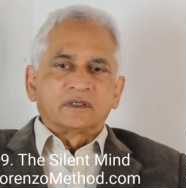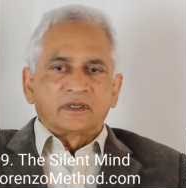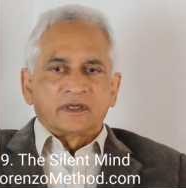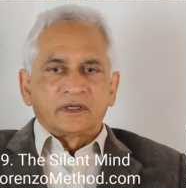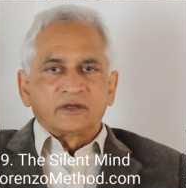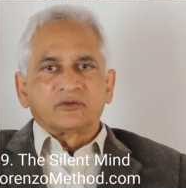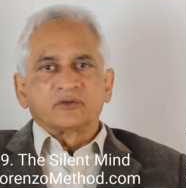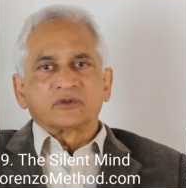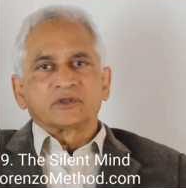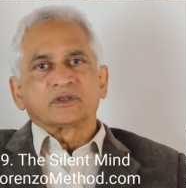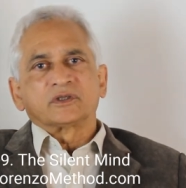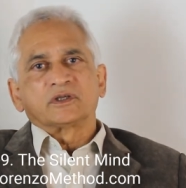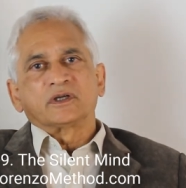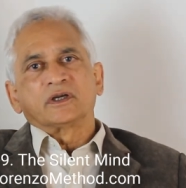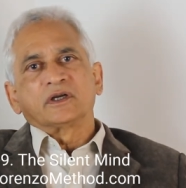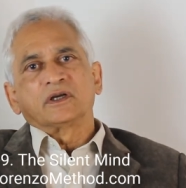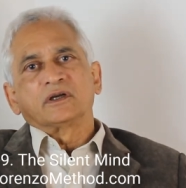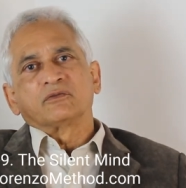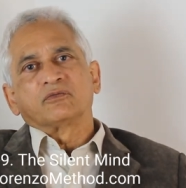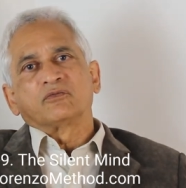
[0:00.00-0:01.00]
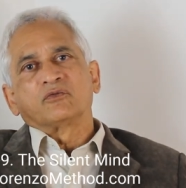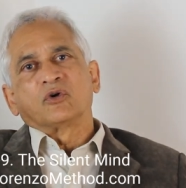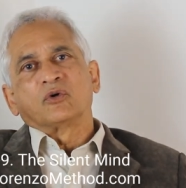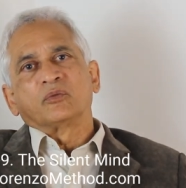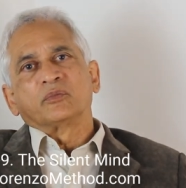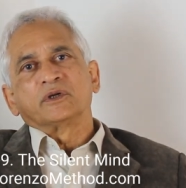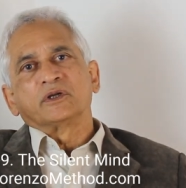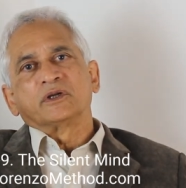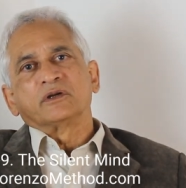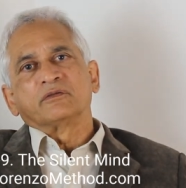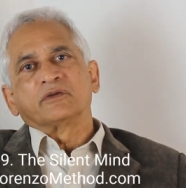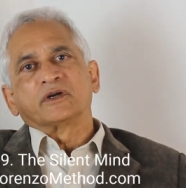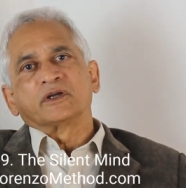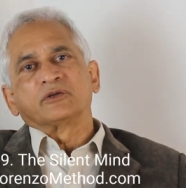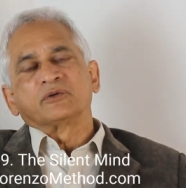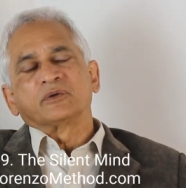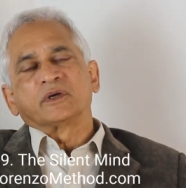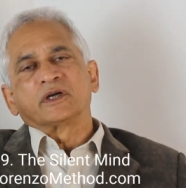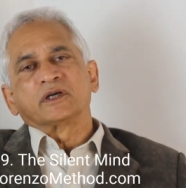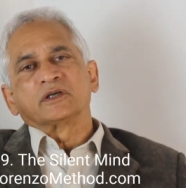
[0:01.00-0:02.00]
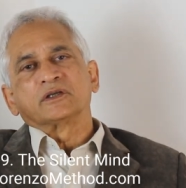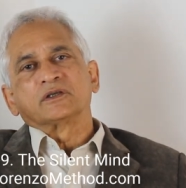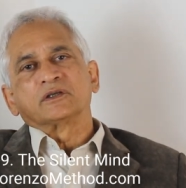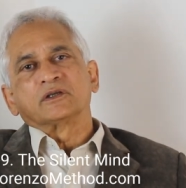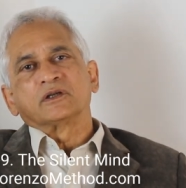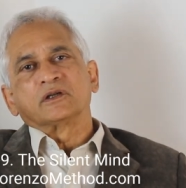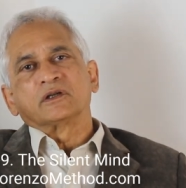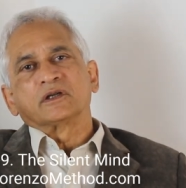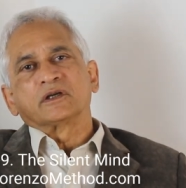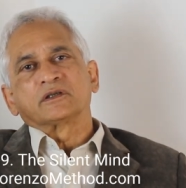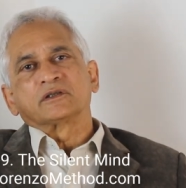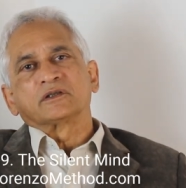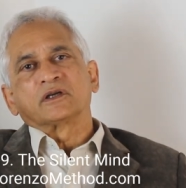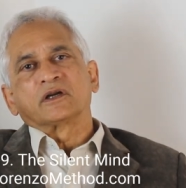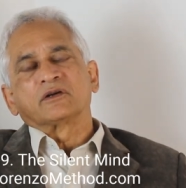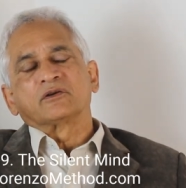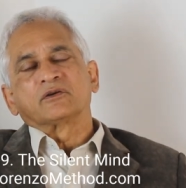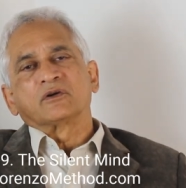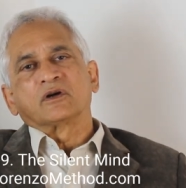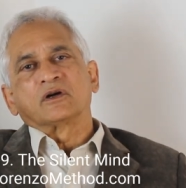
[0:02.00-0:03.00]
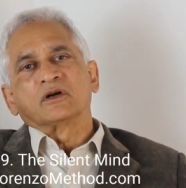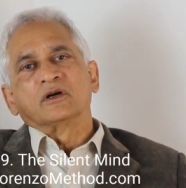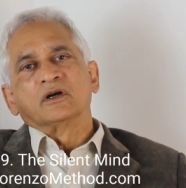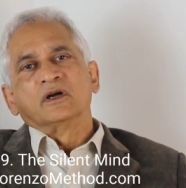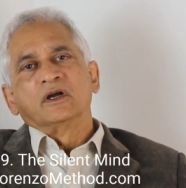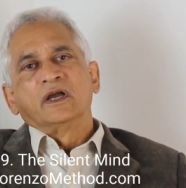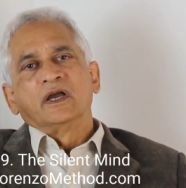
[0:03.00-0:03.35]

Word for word: interesting, informative, educational, etc.